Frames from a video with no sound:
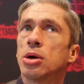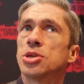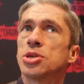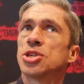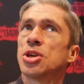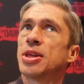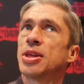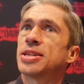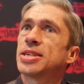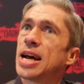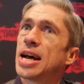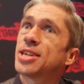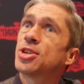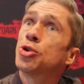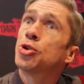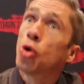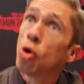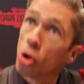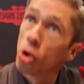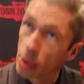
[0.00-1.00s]
So they
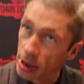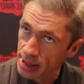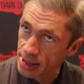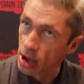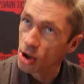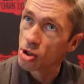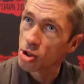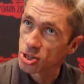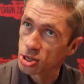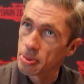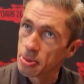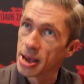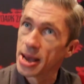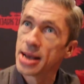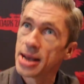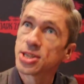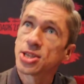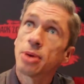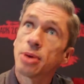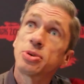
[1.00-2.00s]
tattooed all the way down onto my
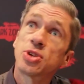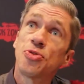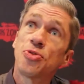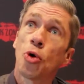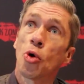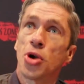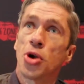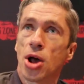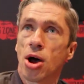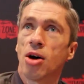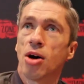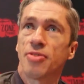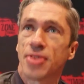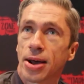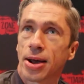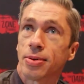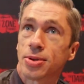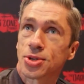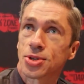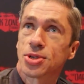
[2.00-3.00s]
ass. That was
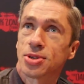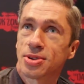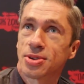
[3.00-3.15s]
4.5 hours.